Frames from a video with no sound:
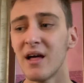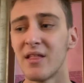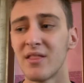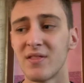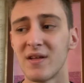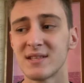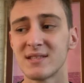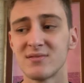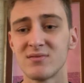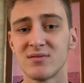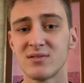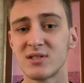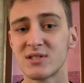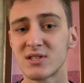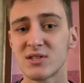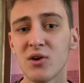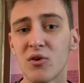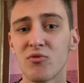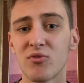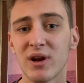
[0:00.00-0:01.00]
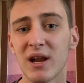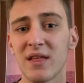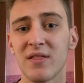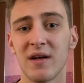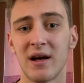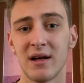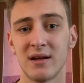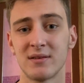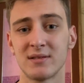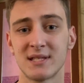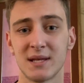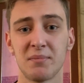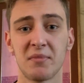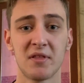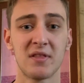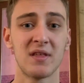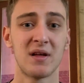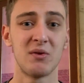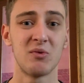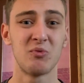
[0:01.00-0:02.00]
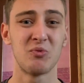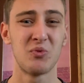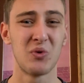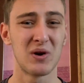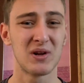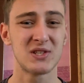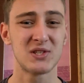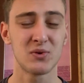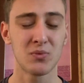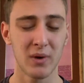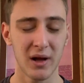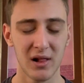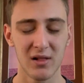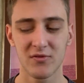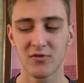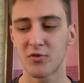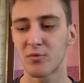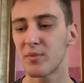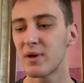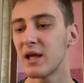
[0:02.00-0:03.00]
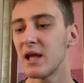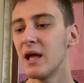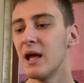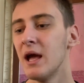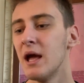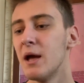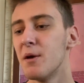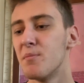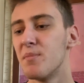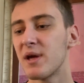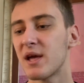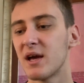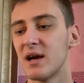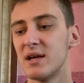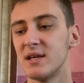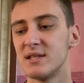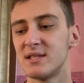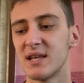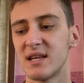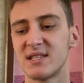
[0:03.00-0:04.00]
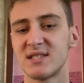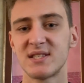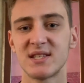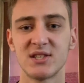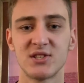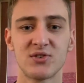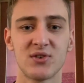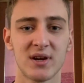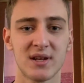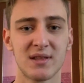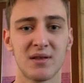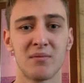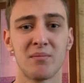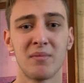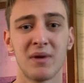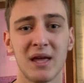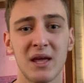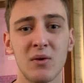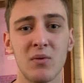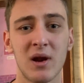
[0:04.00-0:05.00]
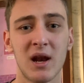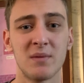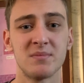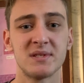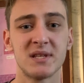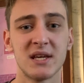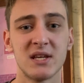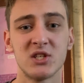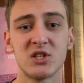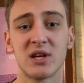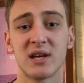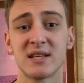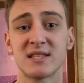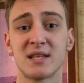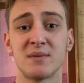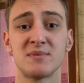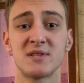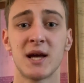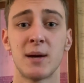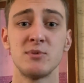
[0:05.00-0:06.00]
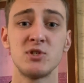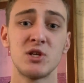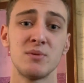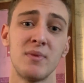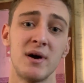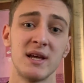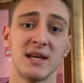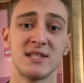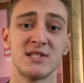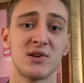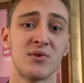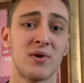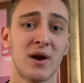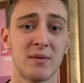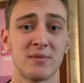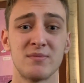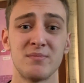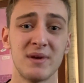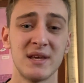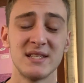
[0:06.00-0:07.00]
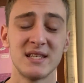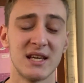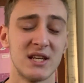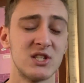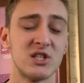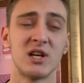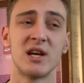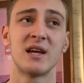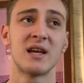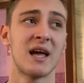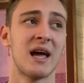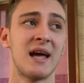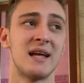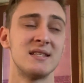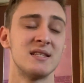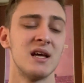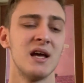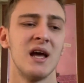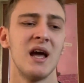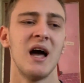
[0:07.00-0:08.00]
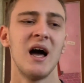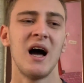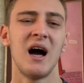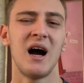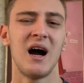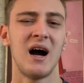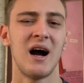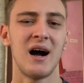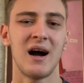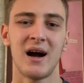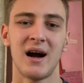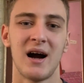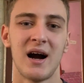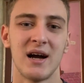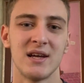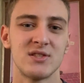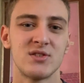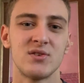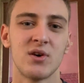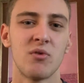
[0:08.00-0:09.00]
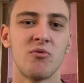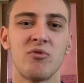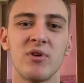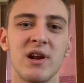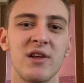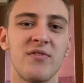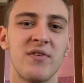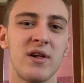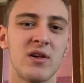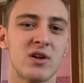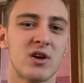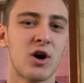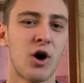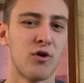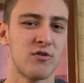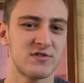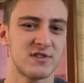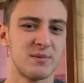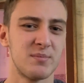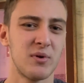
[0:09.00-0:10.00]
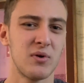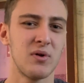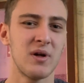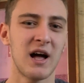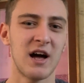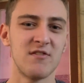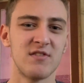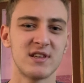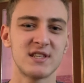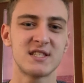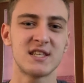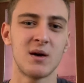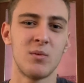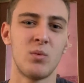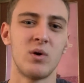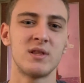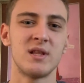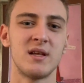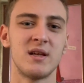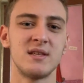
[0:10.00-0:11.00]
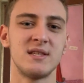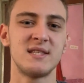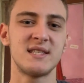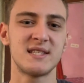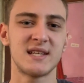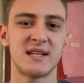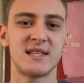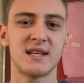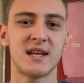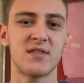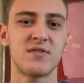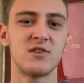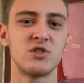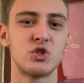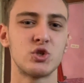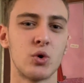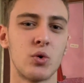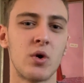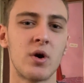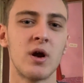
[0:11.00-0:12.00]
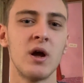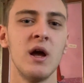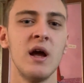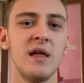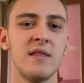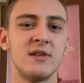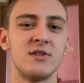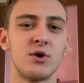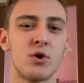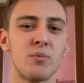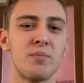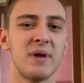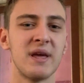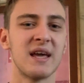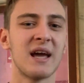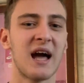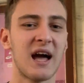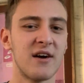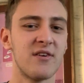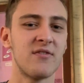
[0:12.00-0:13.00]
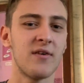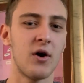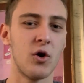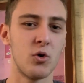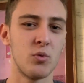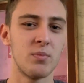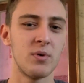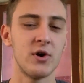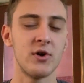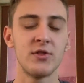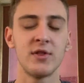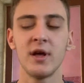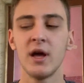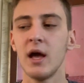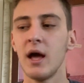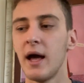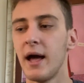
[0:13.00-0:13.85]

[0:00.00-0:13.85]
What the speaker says: that's not really something that works well for me because it's distracting me while I'm teaching. Sometimes she might interrupt me teaching, and I don't really feel comfortable having someone standing at the door being half open